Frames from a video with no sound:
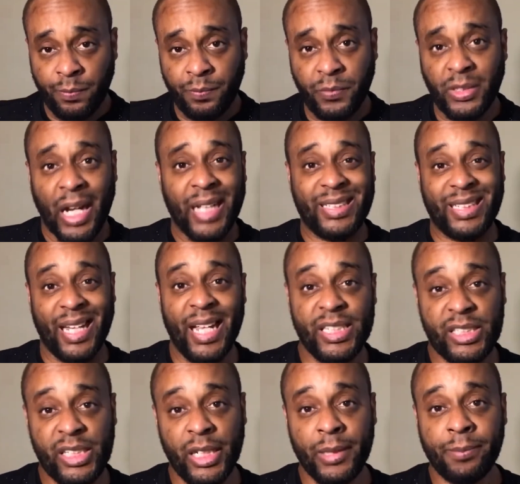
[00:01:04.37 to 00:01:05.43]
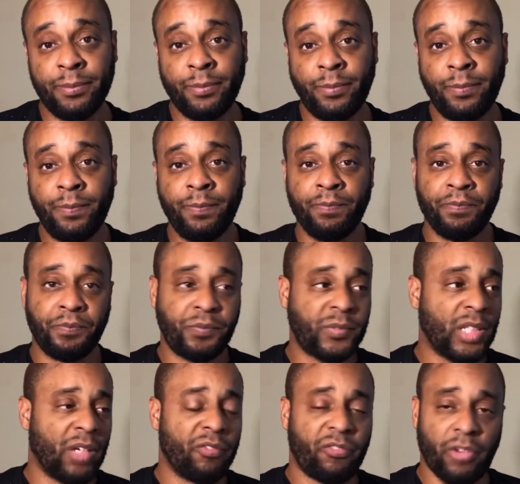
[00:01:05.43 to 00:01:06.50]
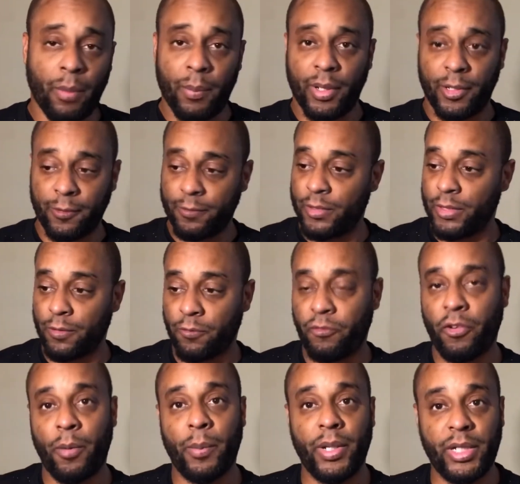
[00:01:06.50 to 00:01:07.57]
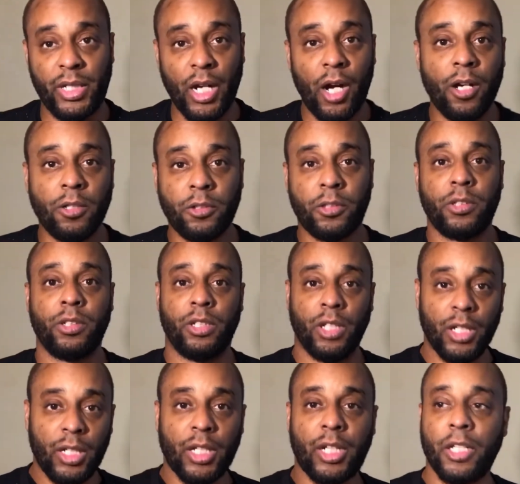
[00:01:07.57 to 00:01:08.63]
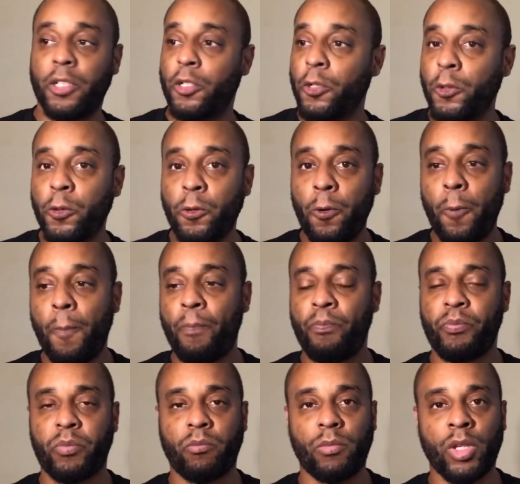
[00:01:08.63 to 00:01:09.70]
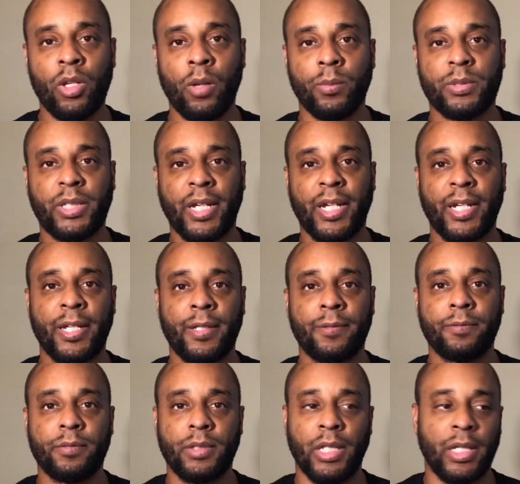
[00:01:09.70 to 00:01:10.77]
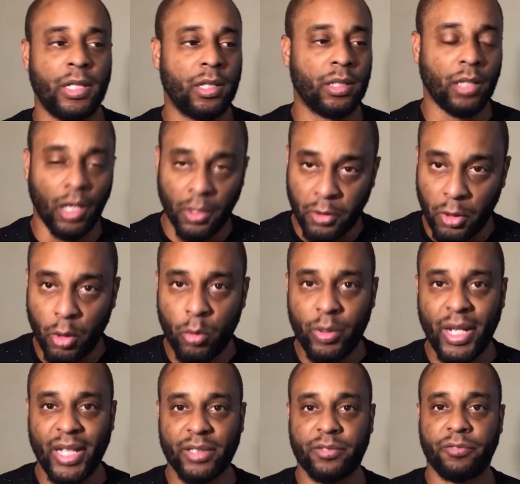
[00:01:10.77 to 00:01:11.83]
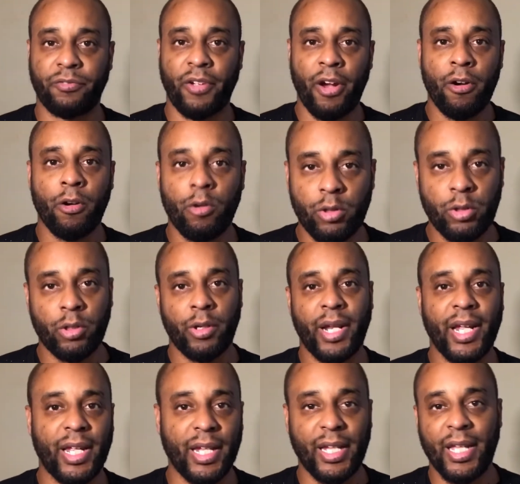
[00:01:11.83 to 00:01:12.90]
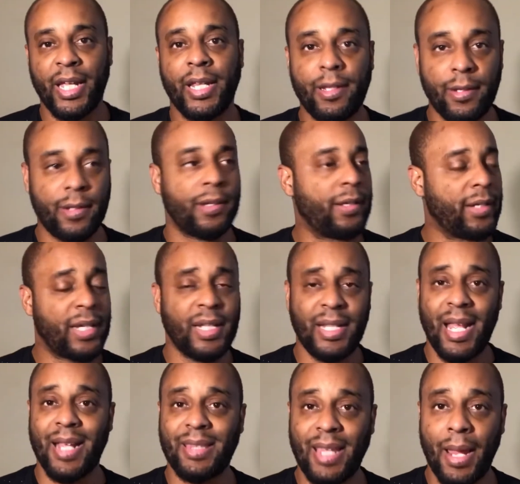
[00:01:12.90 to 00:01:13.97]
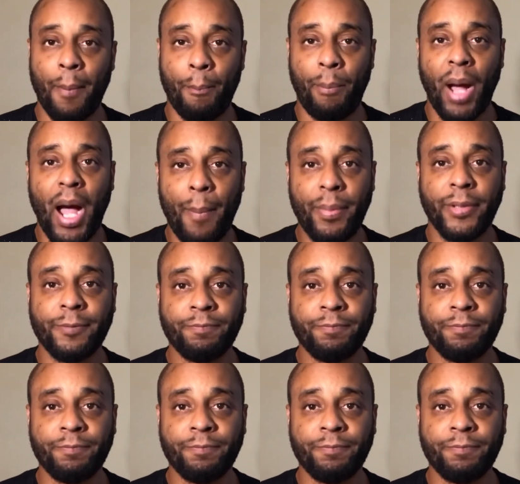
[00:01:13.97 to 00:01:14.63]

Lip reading: attention from a young, good looking dude, you know what I'm saying, and a dude that's very, they can get that thing popping.